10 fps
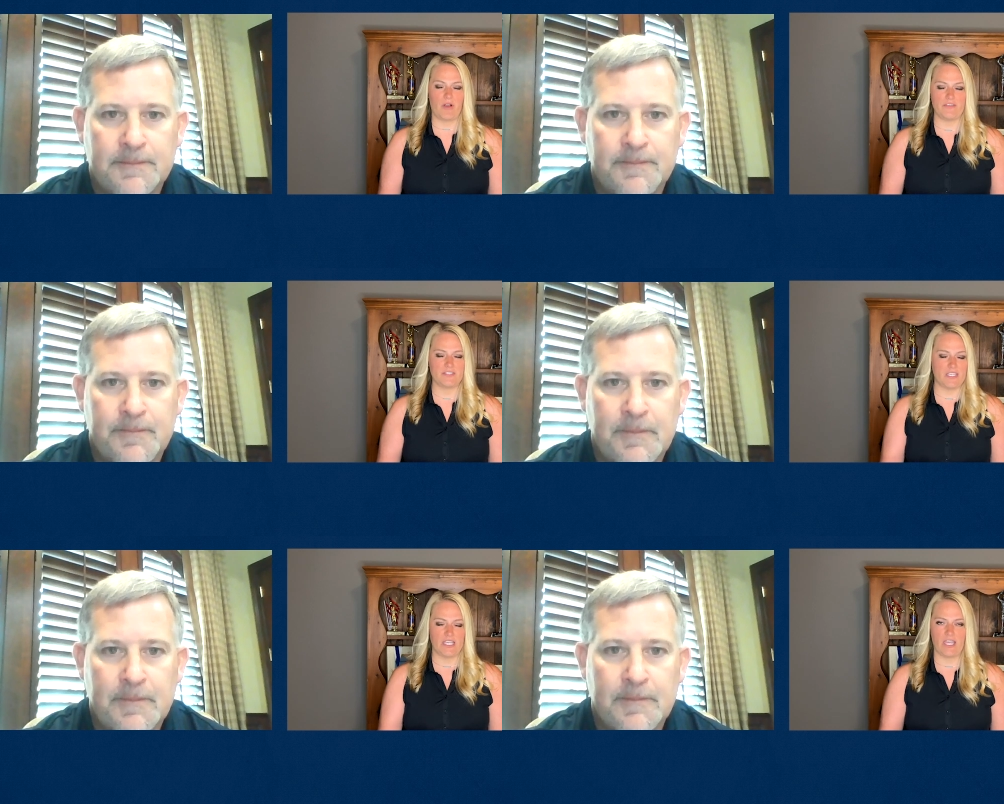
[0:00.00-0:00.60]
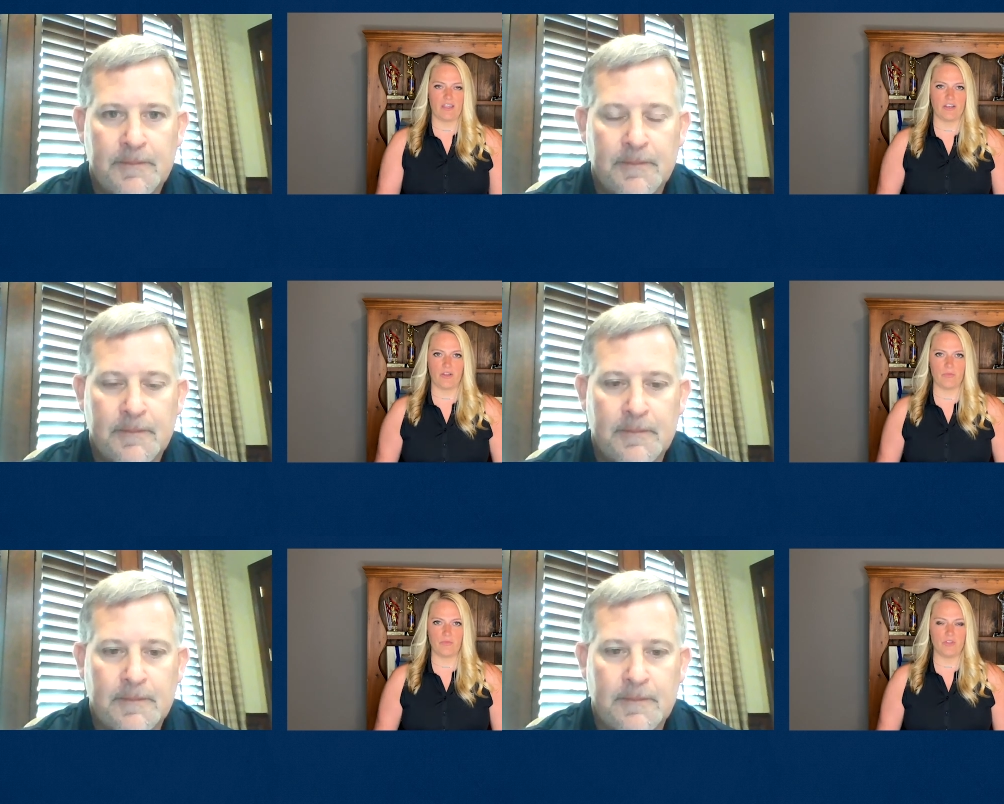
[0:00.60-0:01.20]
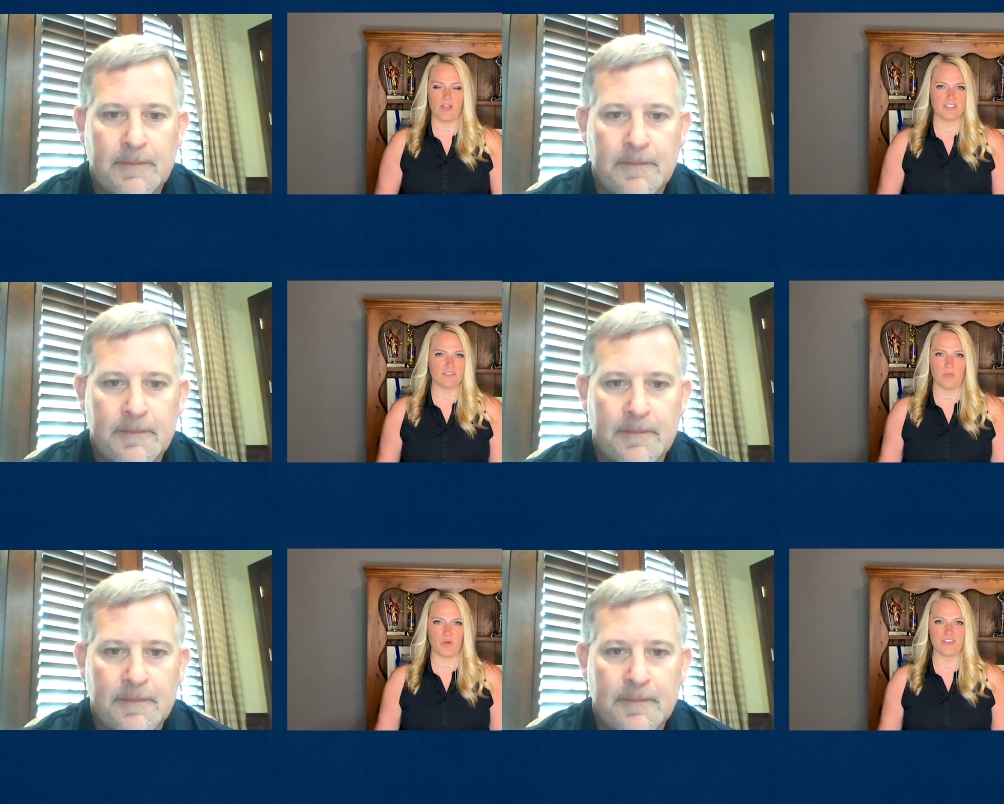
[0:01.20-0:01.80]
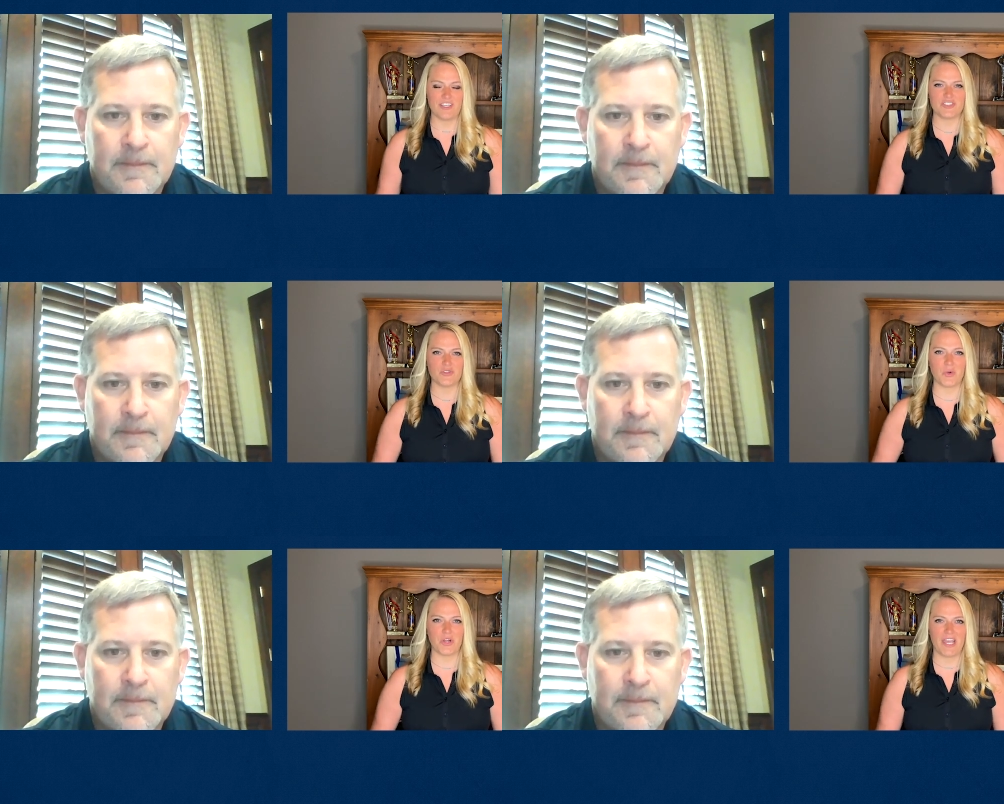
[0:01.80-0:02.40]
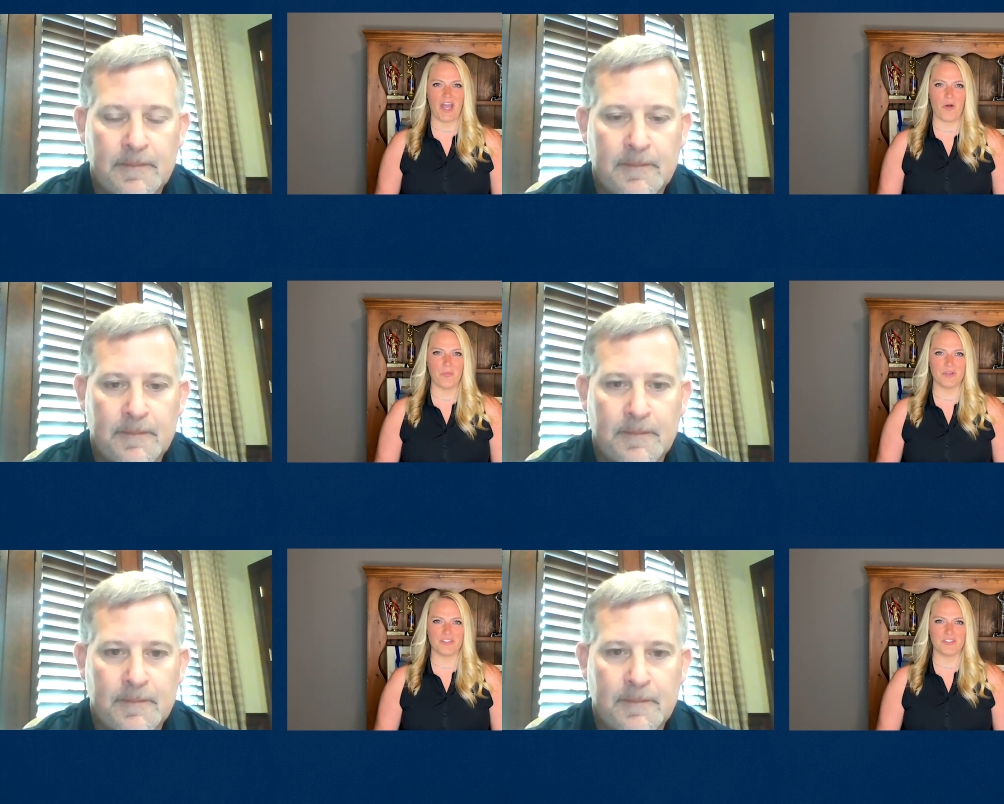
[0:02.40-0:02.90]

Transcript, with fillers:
Speaker 1: obviously again you know lots of more things to work out